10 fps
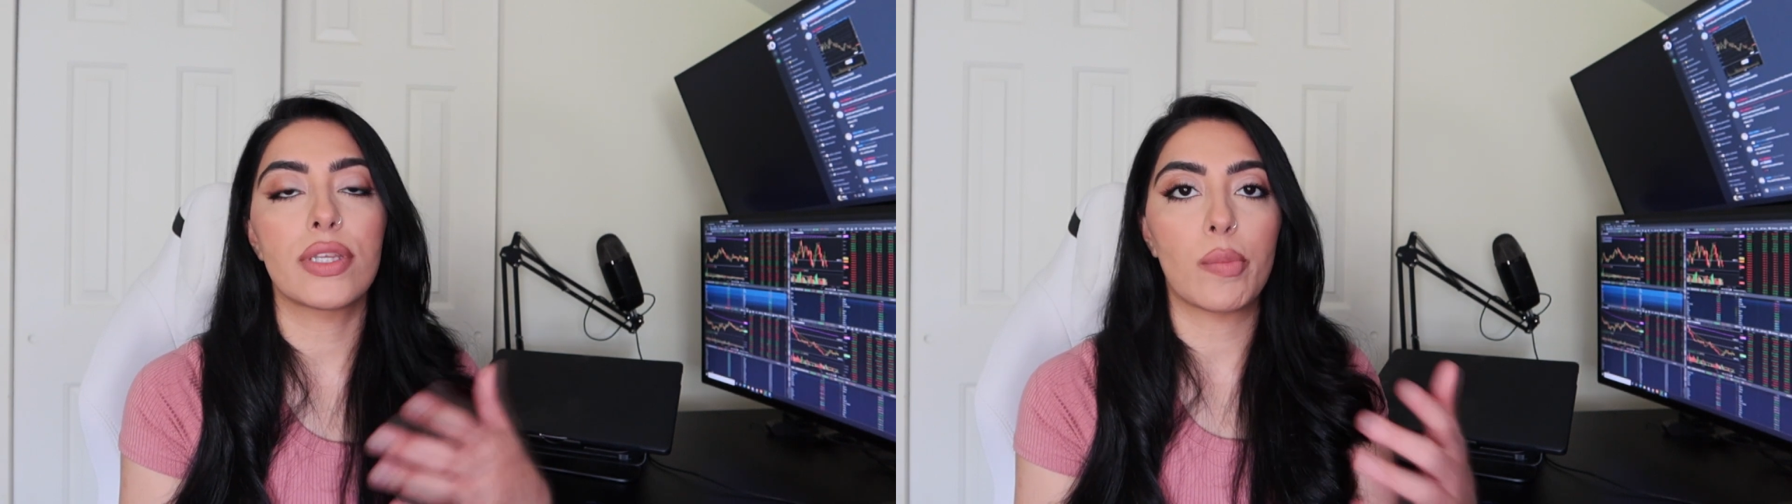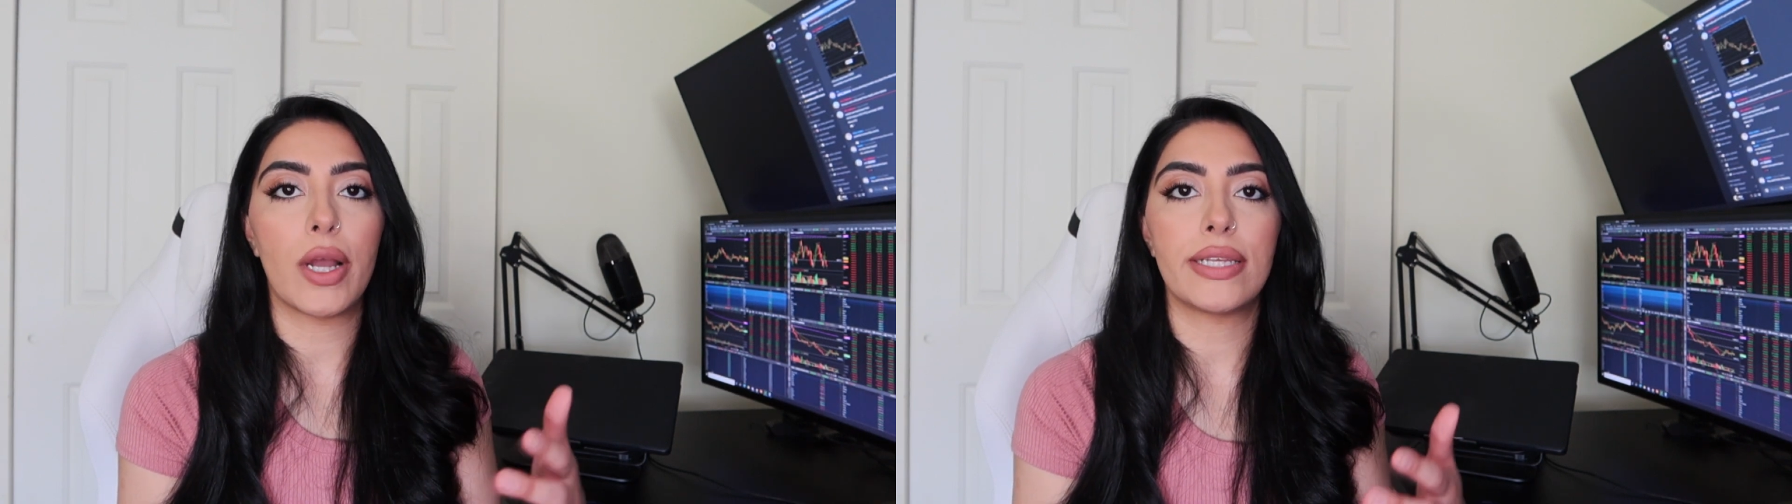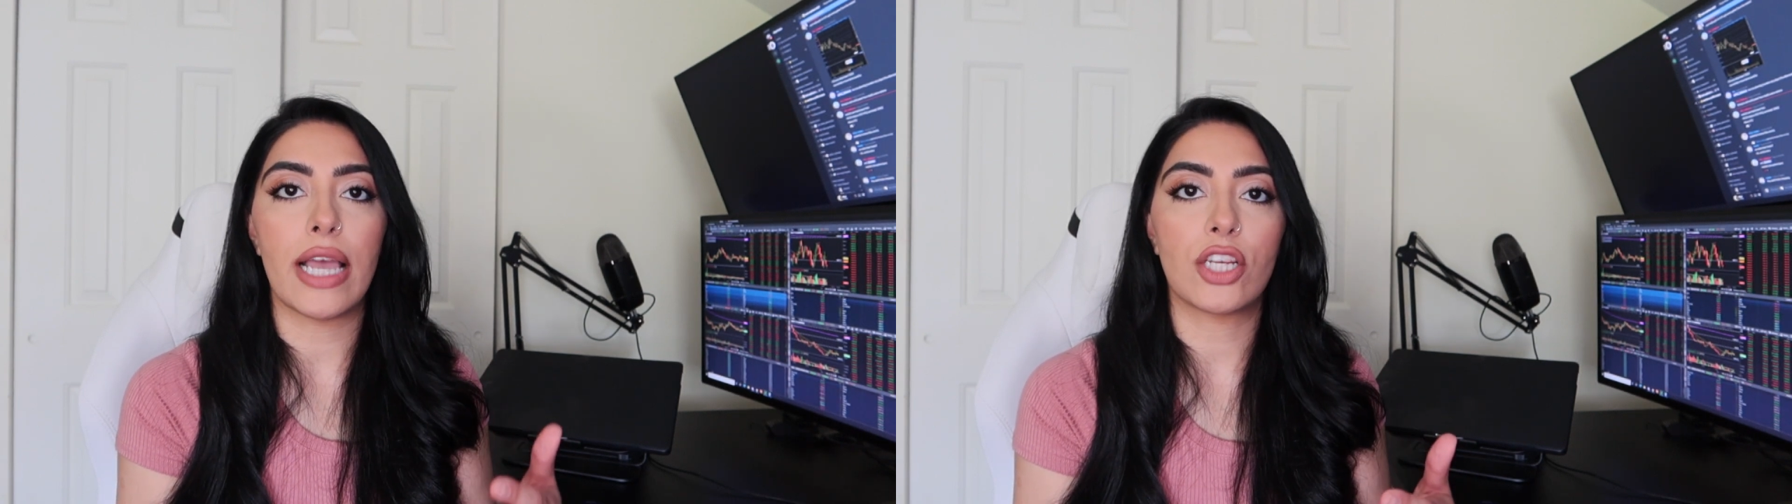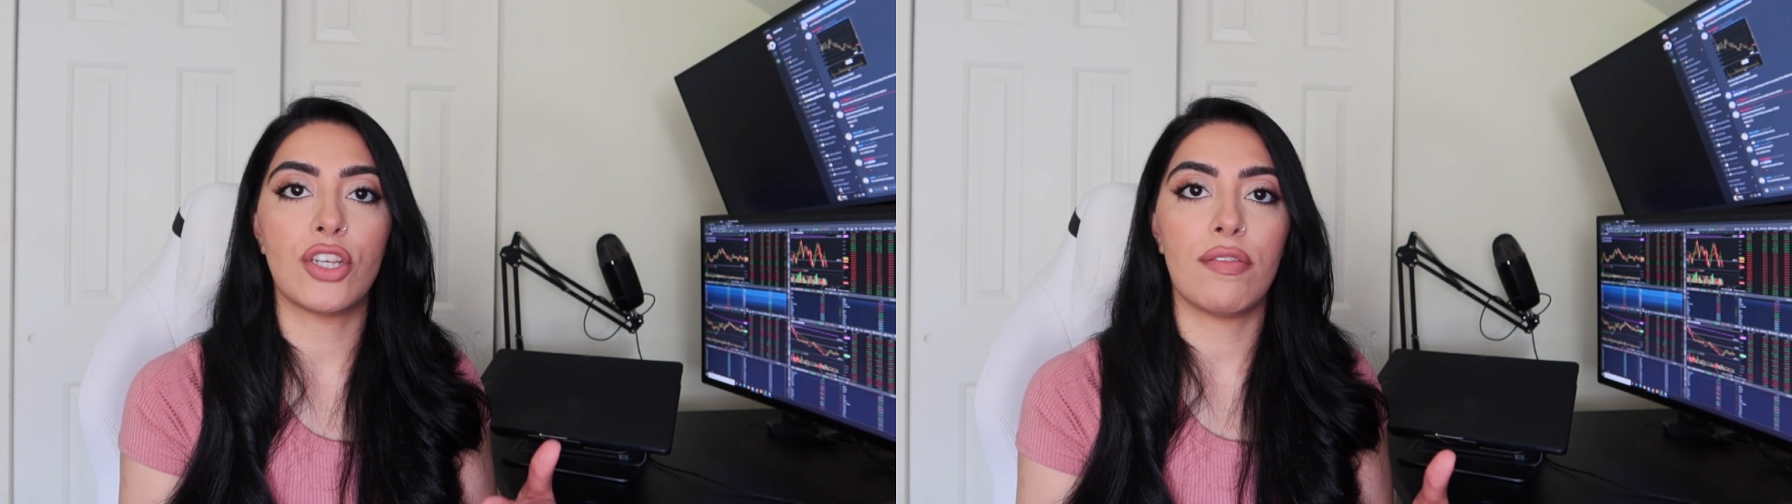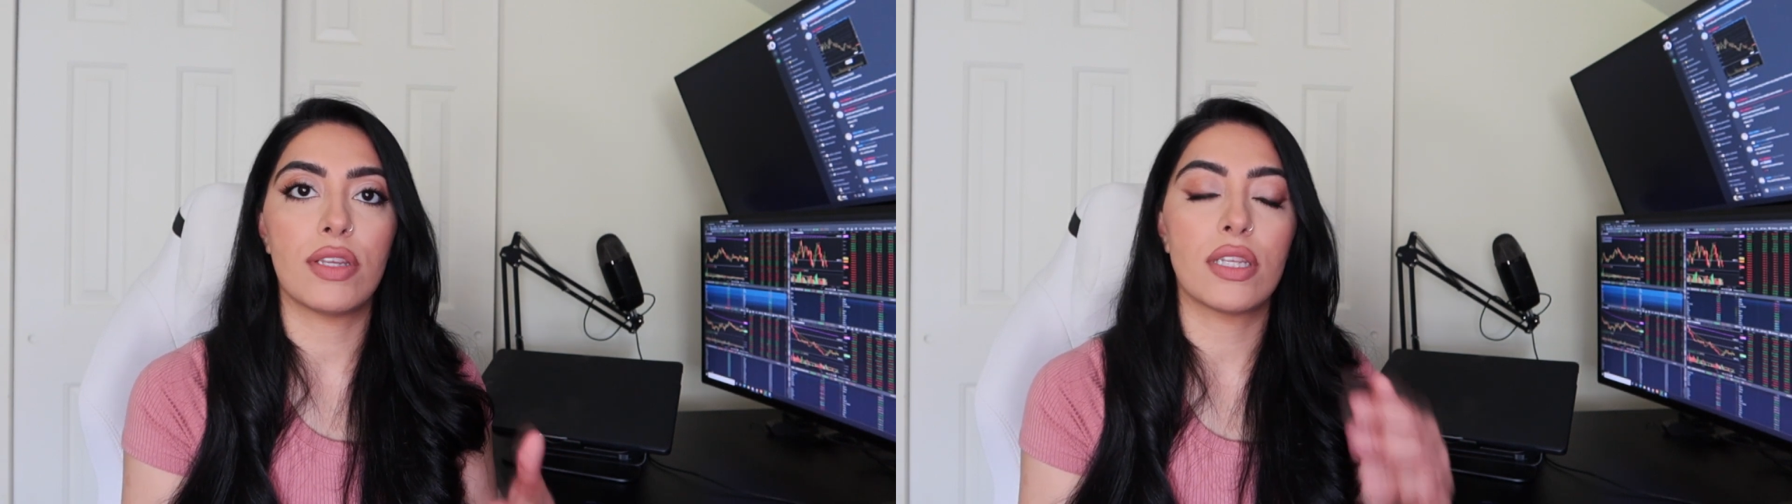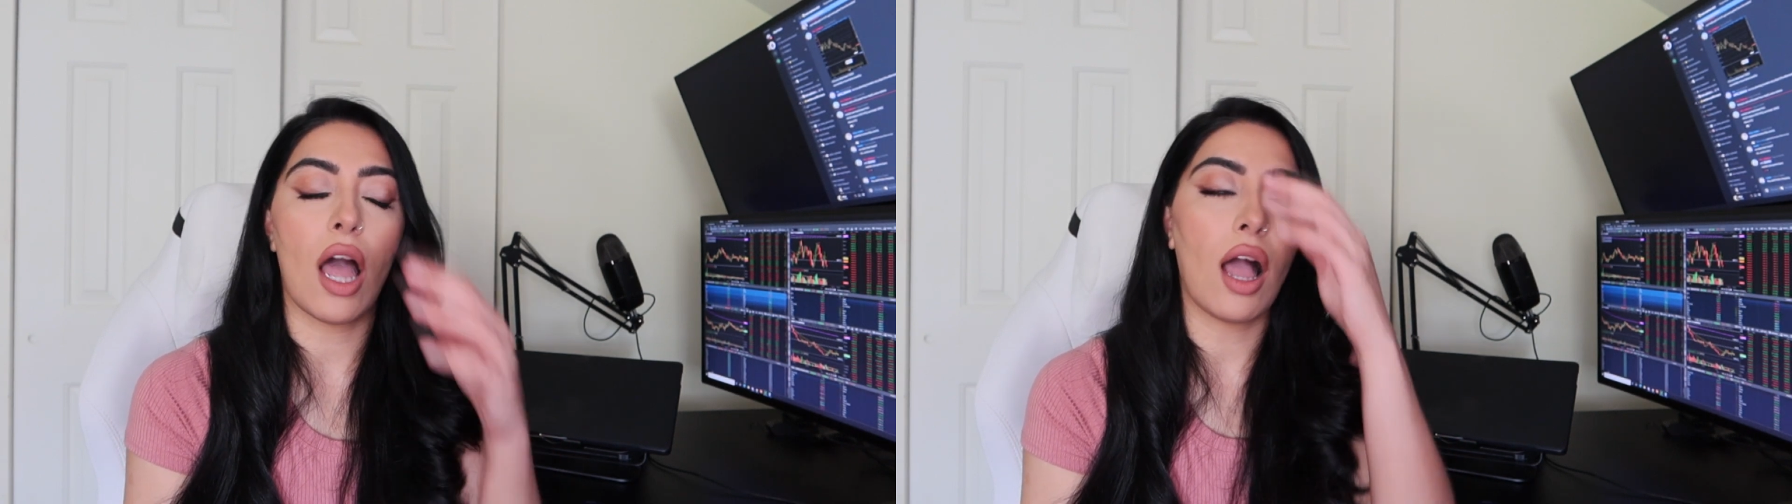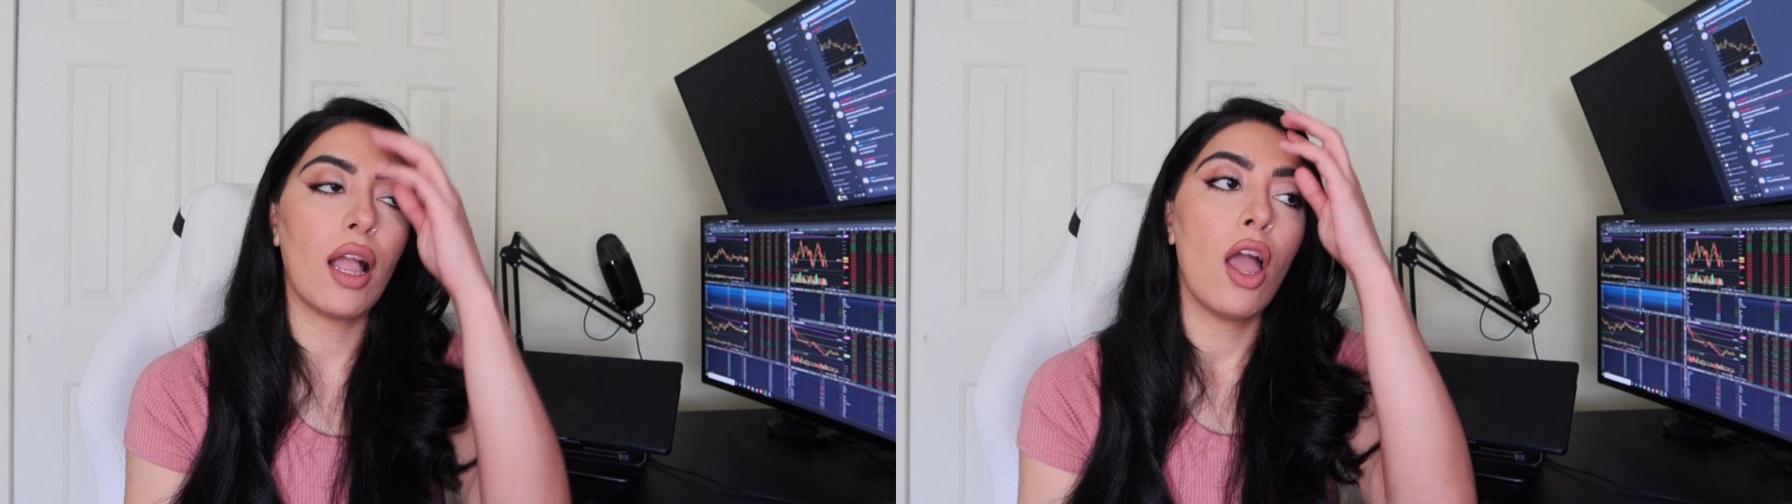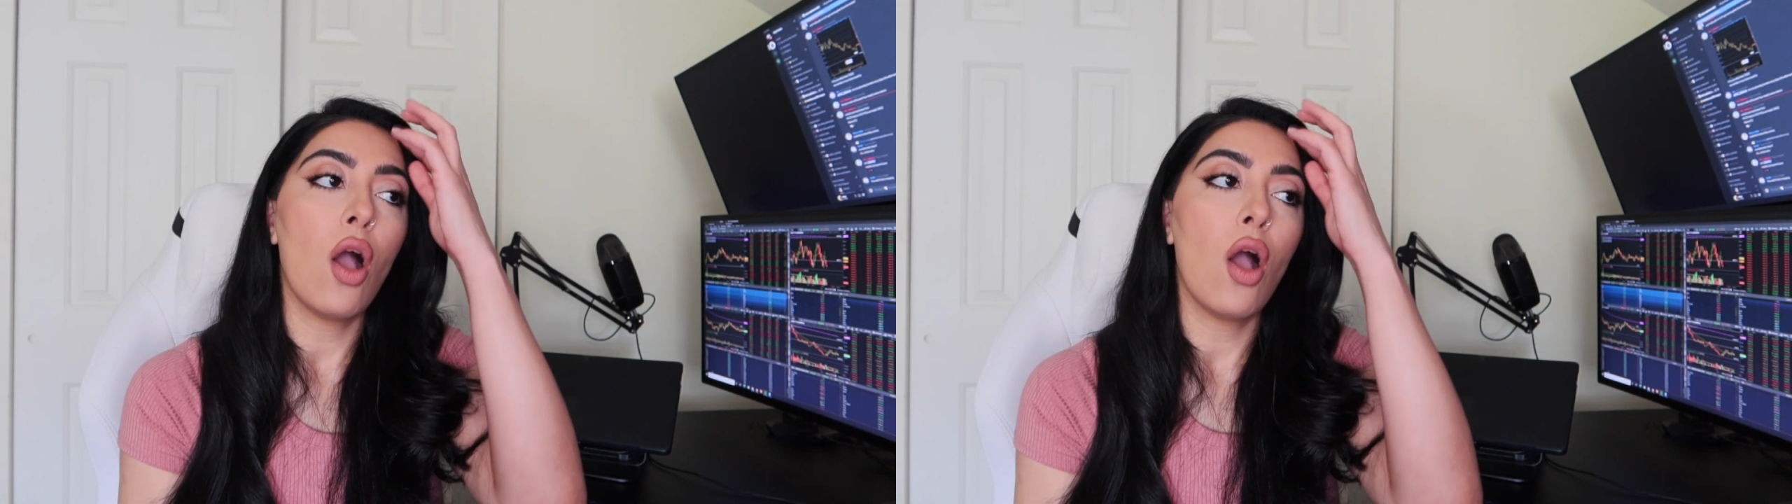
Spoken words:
the price action of the stock.